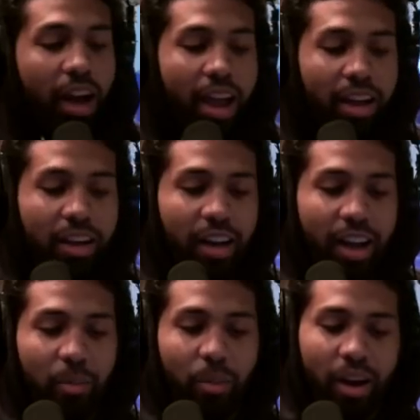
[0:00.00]
I had
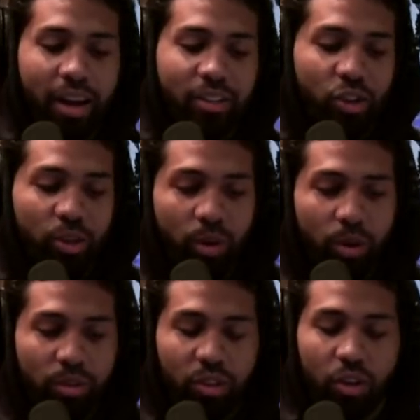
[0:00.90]
a I had a podcast
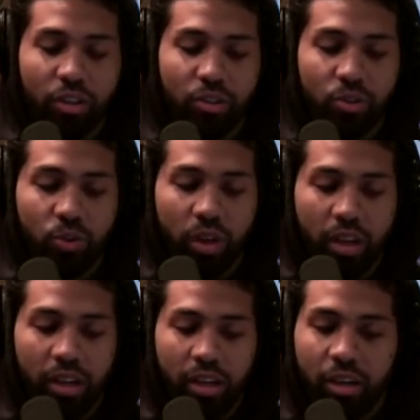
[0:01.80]
earlier where I was talking
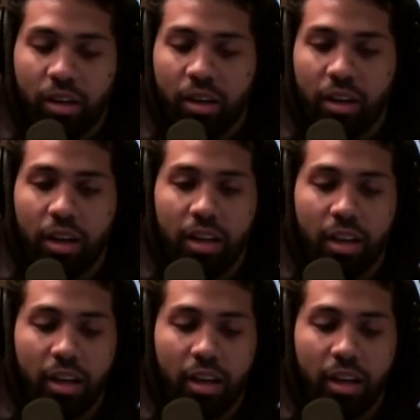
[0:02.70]
to a uh,